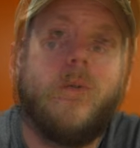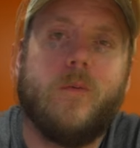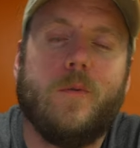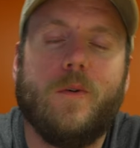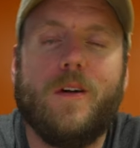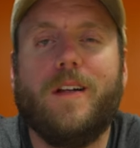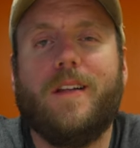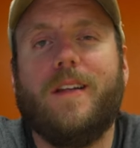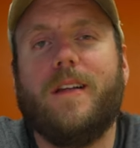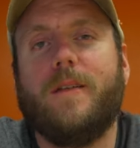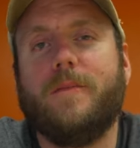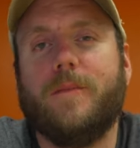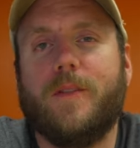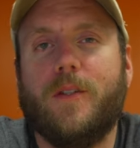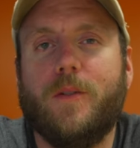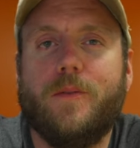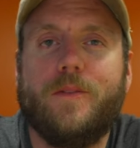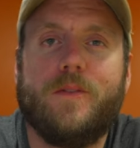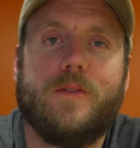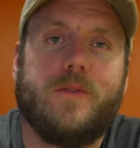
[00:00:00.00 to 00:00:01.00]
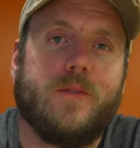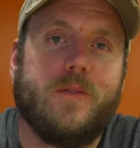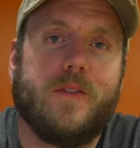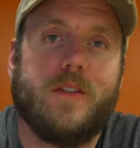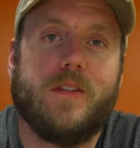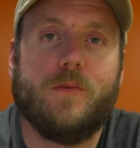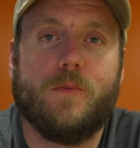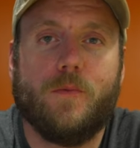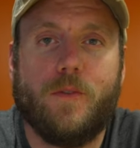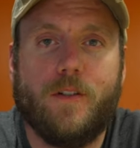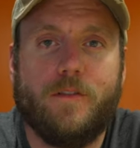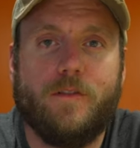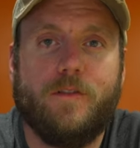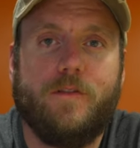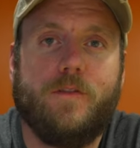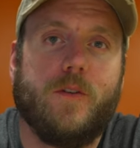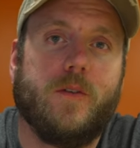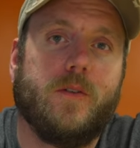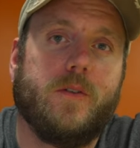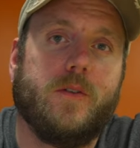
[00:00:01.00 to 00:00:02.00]
While I'm going through this one
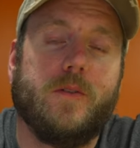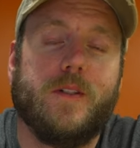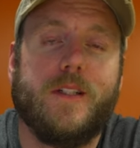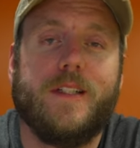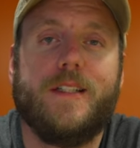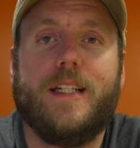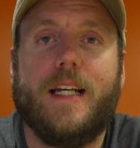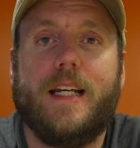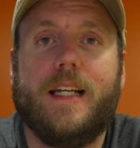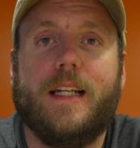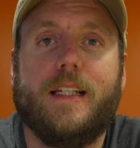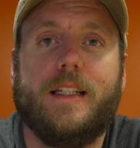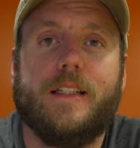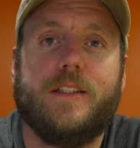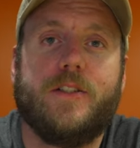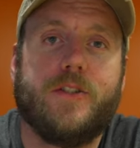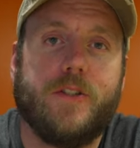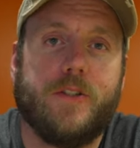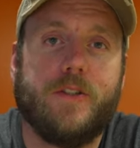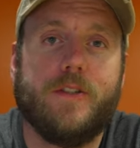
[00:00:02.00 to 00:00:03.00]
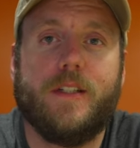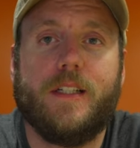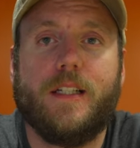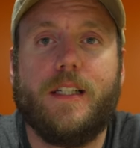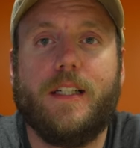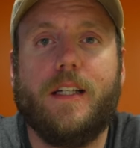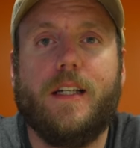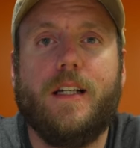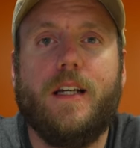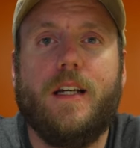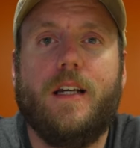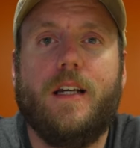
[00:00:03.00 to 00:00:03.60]
photo a day journey,